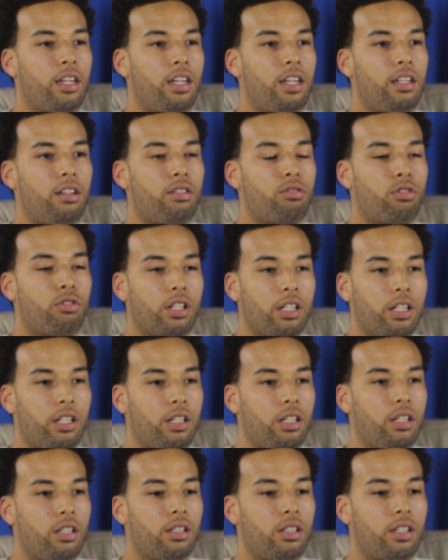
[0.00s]
he
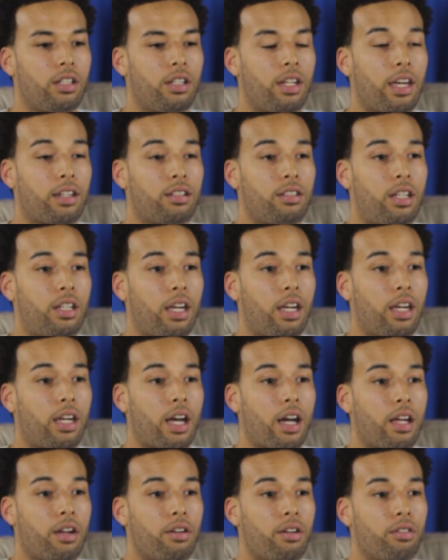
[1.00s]
really the next day
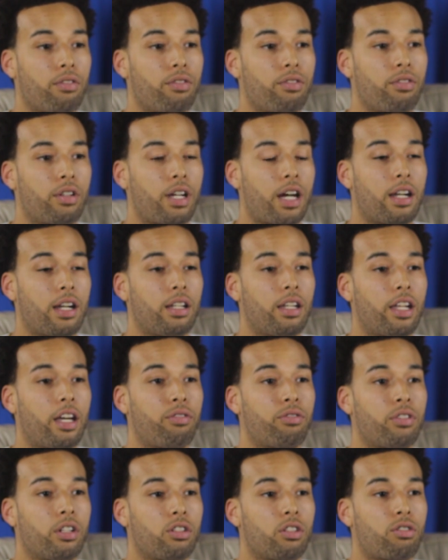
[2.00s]
kind of kind of
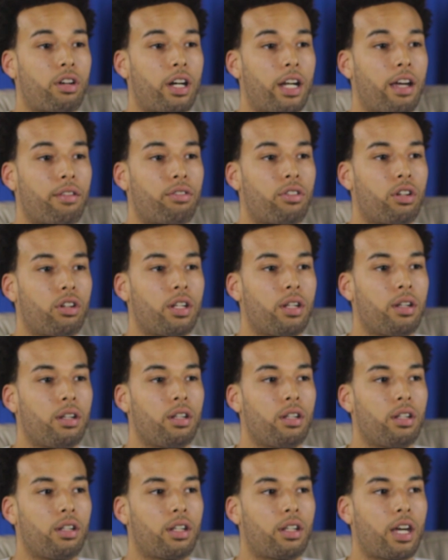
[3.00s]
left us right after
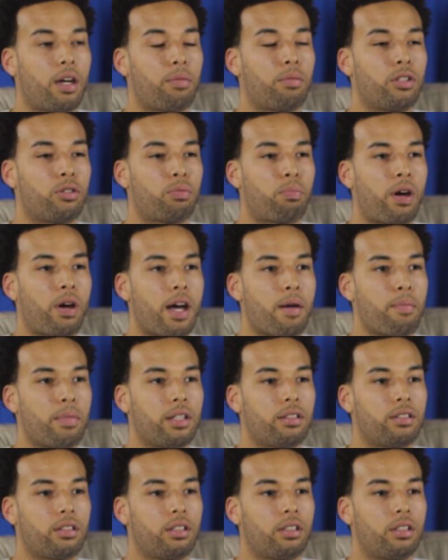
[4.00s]
he kept his
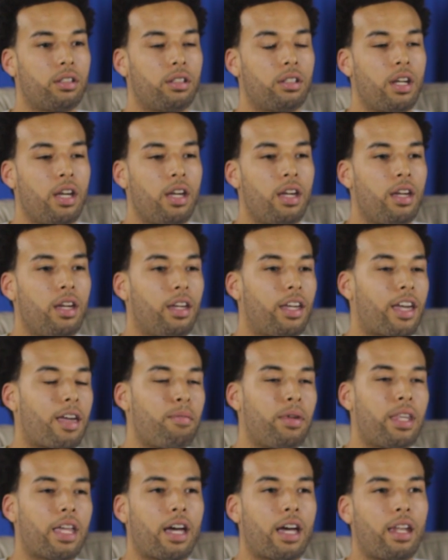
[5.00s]
promise and gave
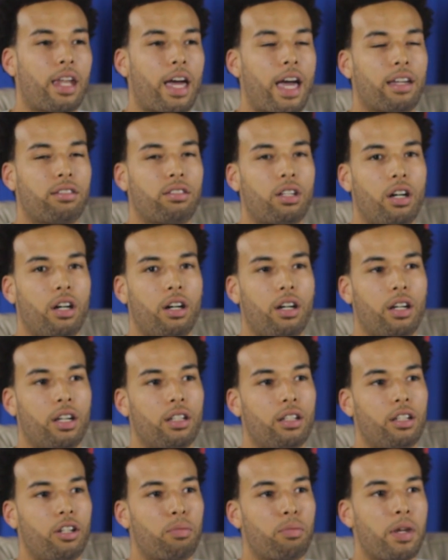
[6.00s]
me that last hug
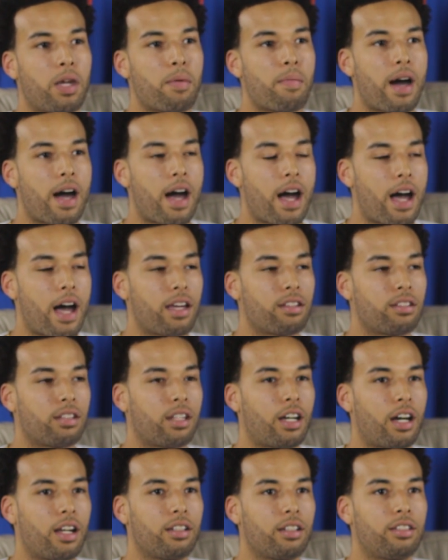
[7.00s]
and looked me in my eyes and
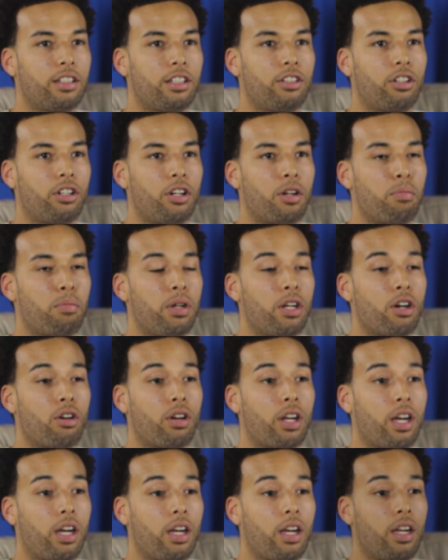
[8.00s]
kind of said you're going to be
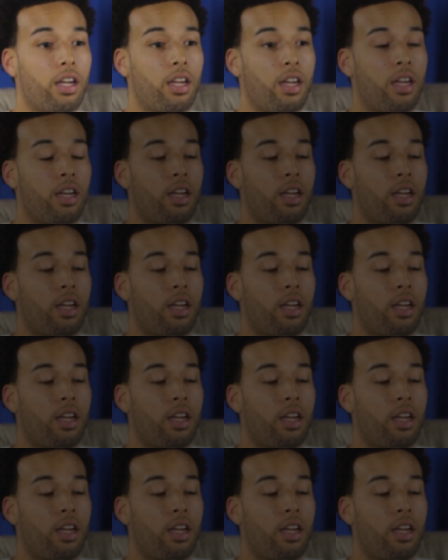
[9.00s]
okay